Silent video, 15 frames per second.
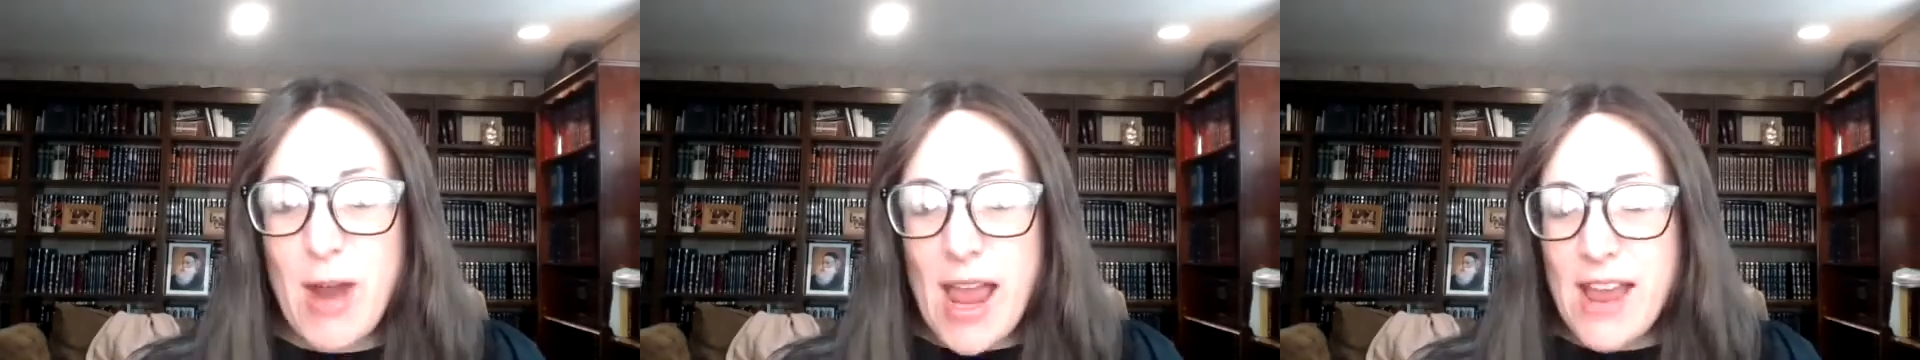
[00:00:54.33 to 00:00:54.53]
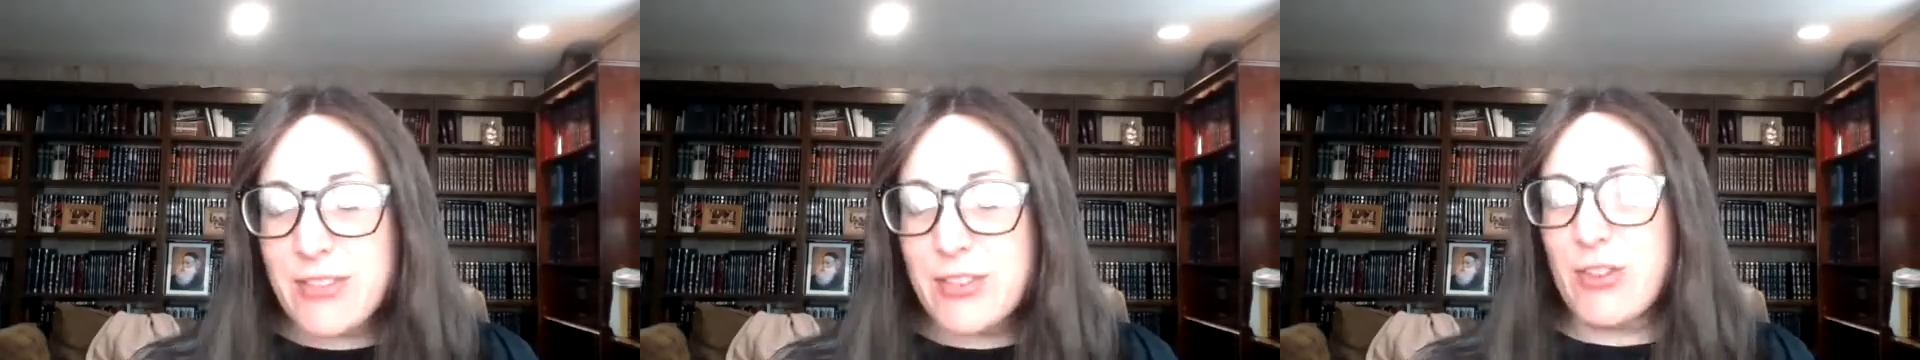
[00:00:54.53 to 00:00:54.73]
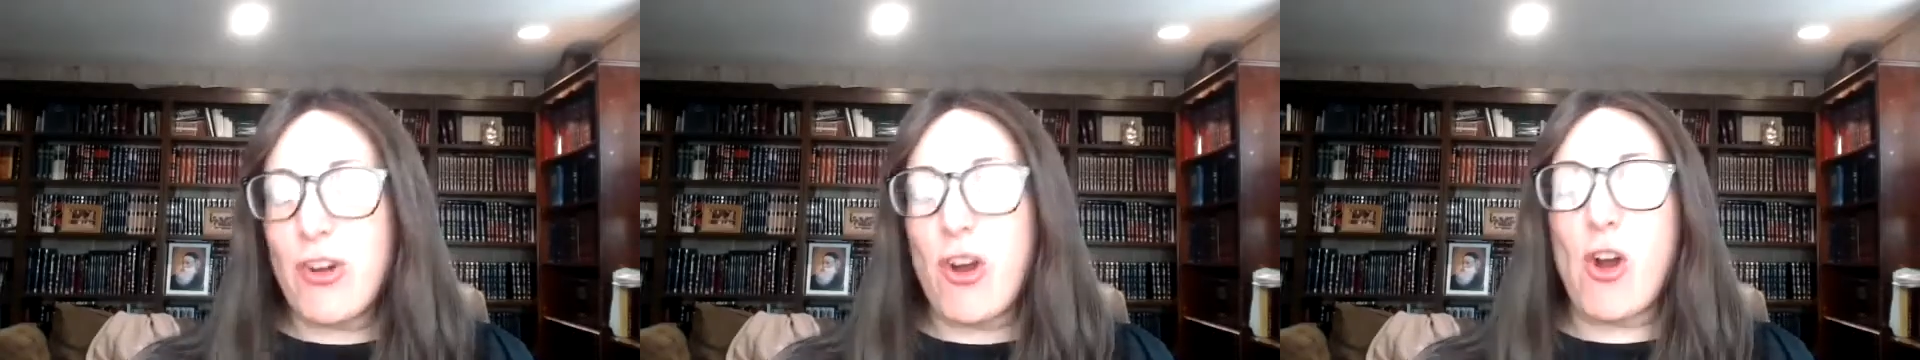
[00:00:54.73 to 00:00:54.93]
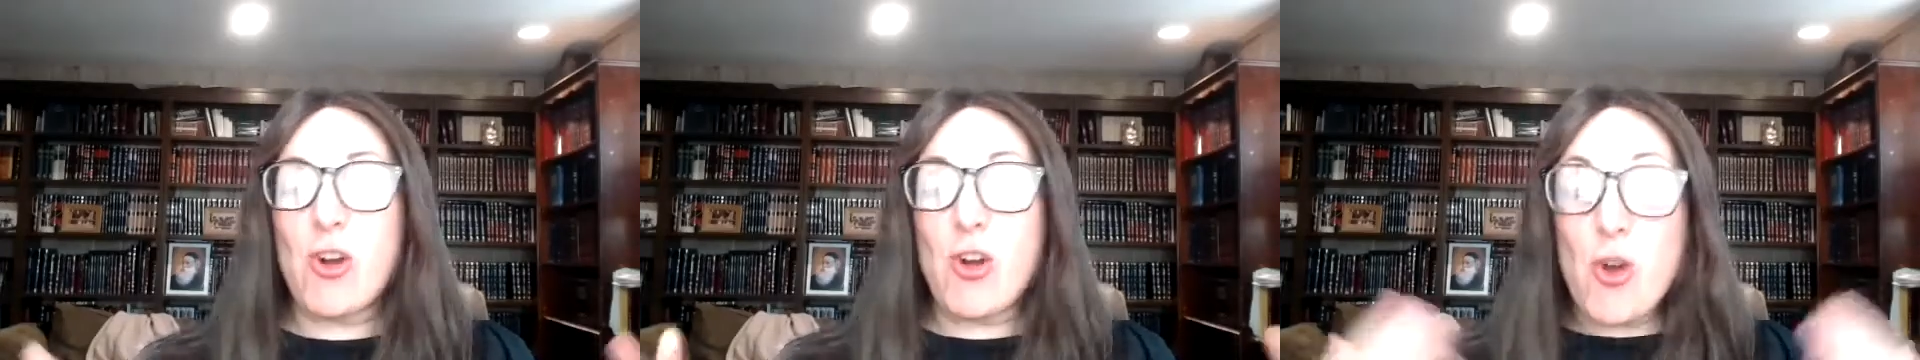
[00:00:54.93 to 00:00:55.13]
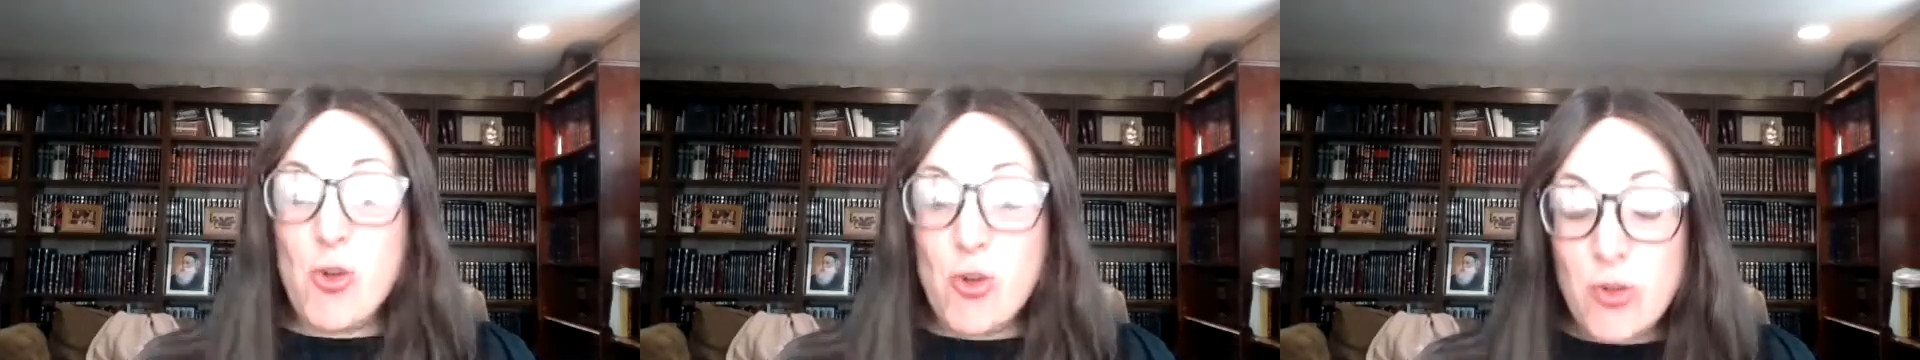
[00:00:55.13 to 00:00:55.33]
after our
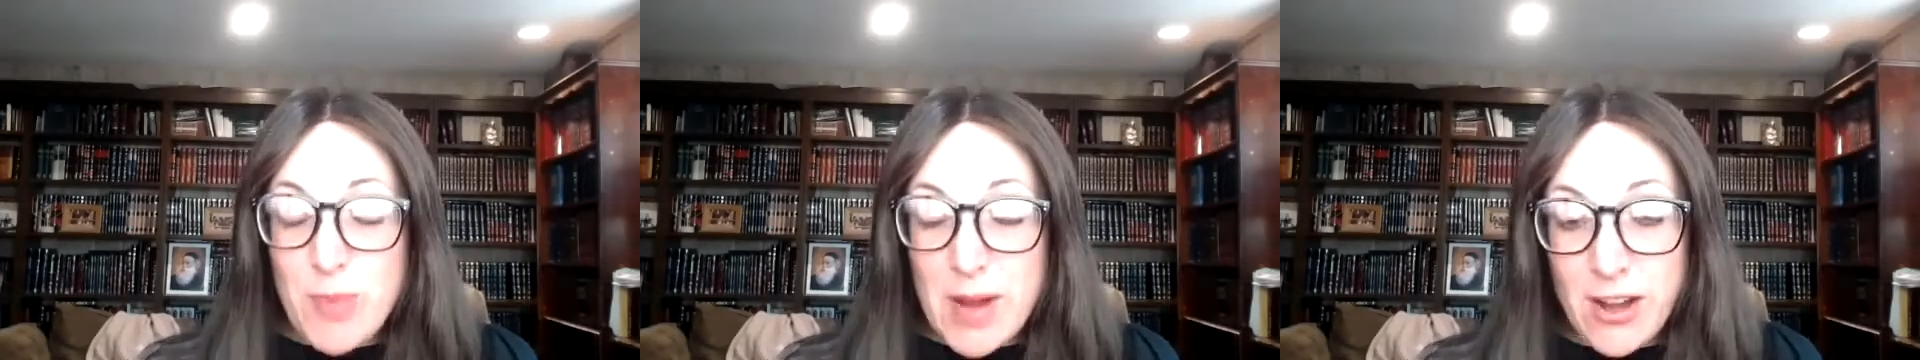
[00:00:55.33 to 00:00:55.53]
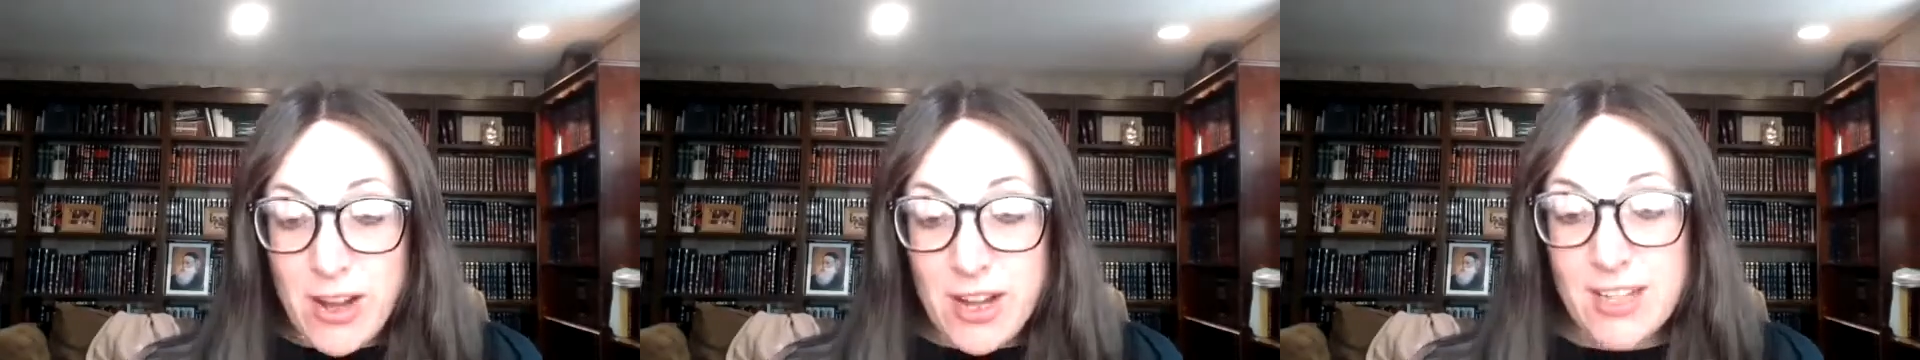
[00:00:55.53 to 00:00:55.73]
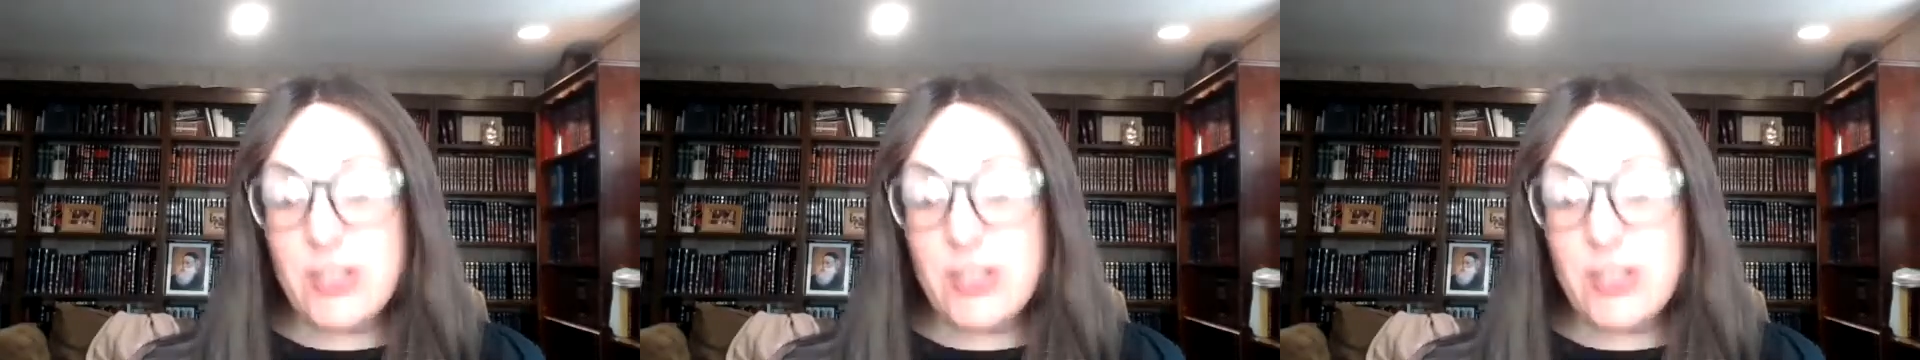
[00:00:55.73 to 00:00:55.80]
own marriage,